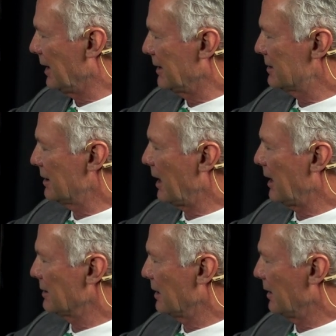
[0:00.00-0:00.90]

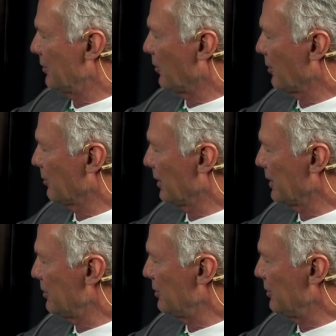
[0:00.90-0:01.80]
size I normally
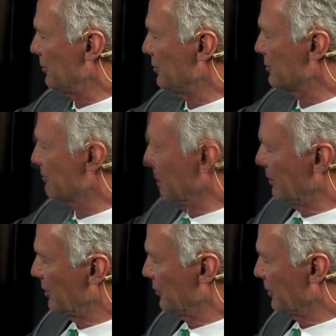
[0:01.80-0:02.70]
use.
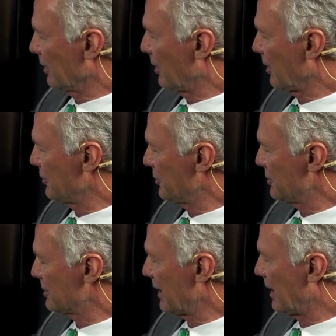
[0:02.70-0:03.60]
There's a larger
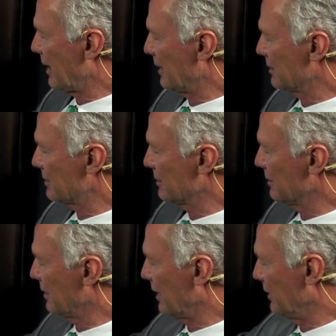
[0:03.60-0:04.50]
size
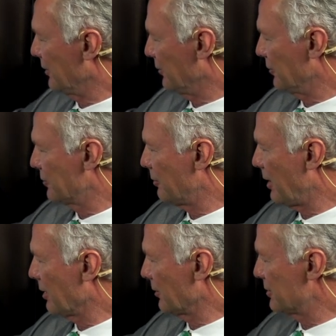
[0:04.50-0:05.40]
and there's a
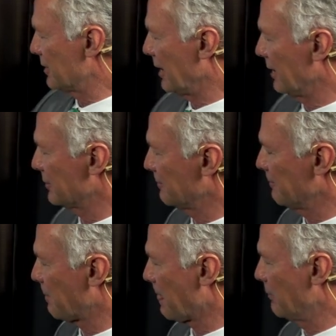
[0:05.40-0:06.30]
smaller size.
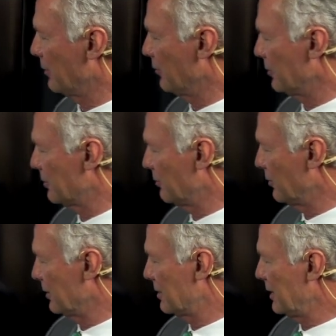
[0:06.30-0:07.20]
But with,
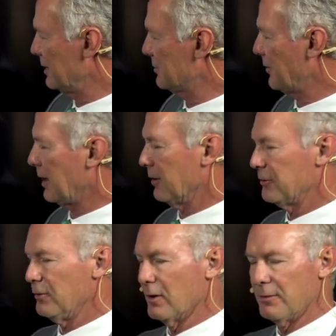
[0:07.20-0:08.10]
with these files,
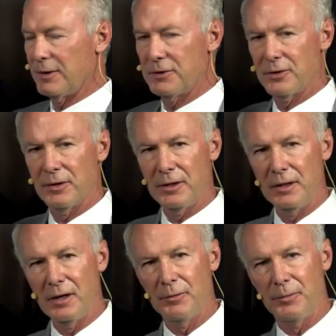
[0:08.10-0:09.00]
you want to be sure you
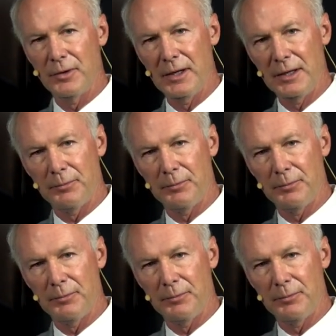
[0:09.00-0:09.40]
don't put any